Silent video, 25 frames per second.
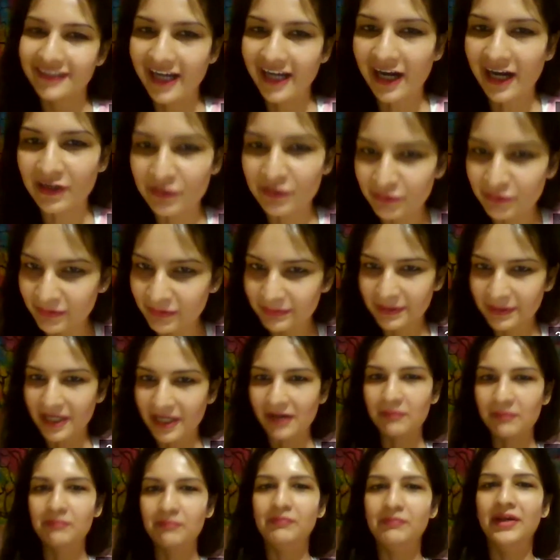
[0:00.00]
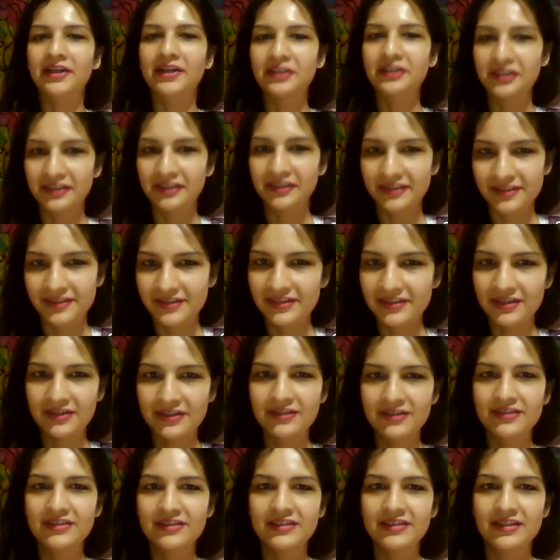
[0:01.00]
How do we become better
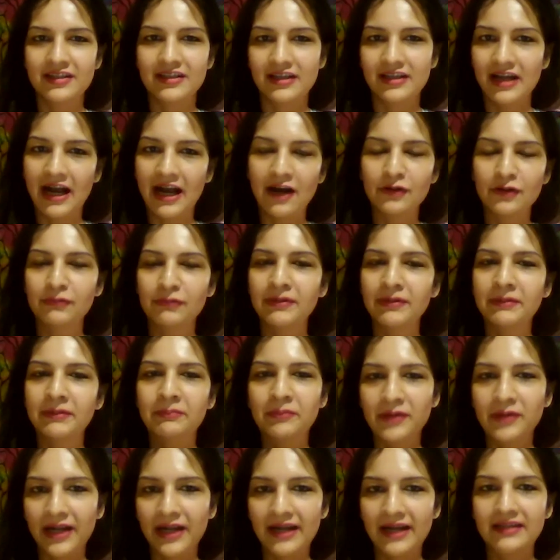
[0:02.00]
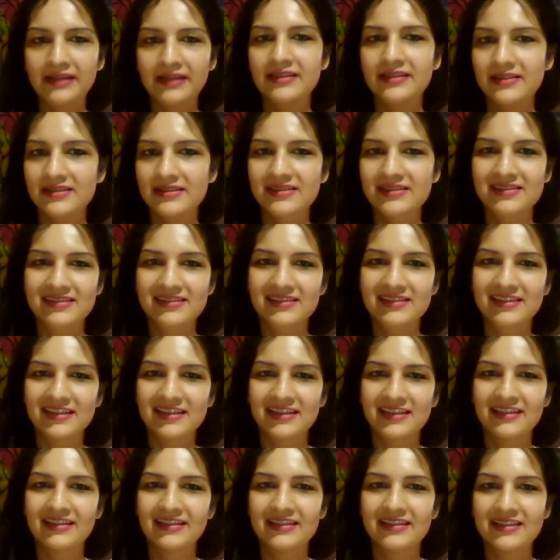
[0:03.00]
listeners? How do we practice
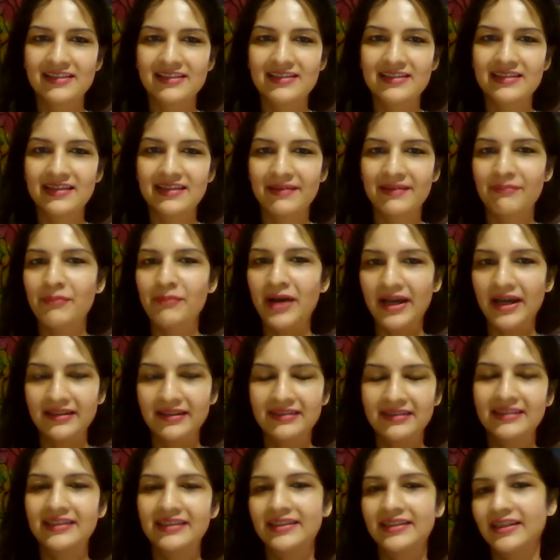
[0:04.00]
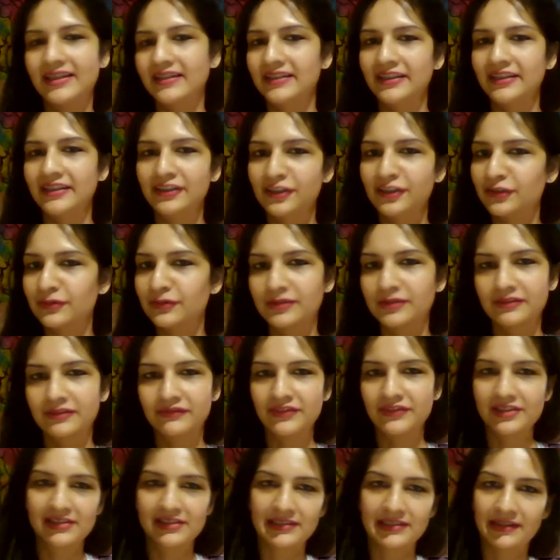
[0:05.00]
this empathic and intuitive
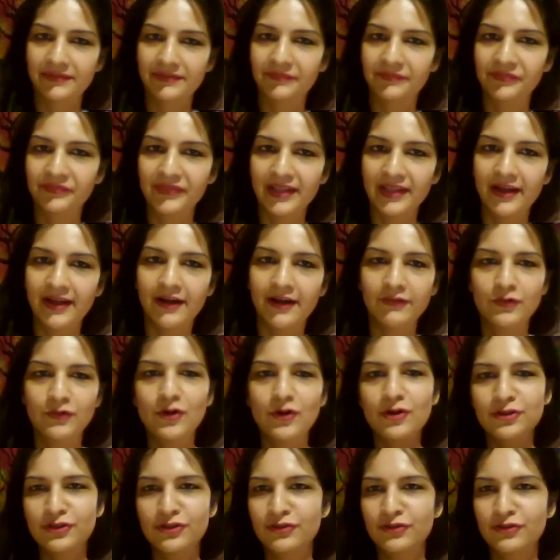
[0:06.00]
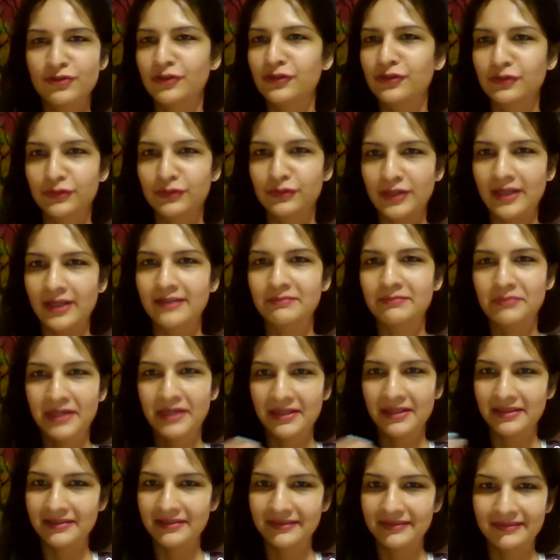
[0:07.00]
listening? Of course, you can do that
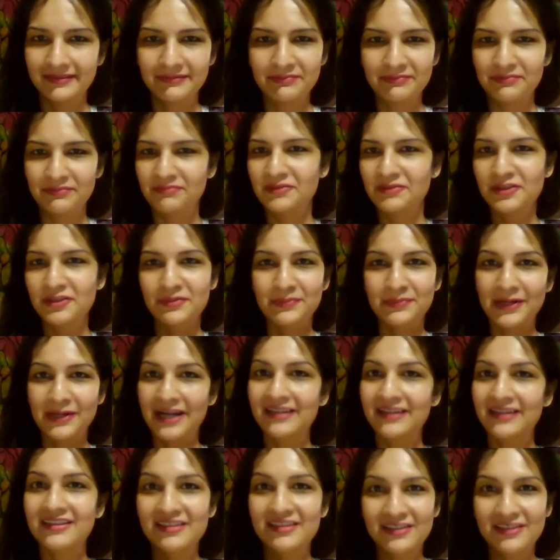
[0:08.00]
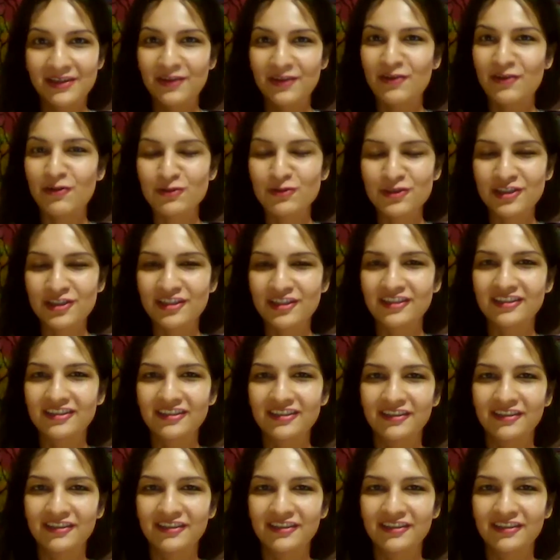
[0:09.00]
by just practicing coaching.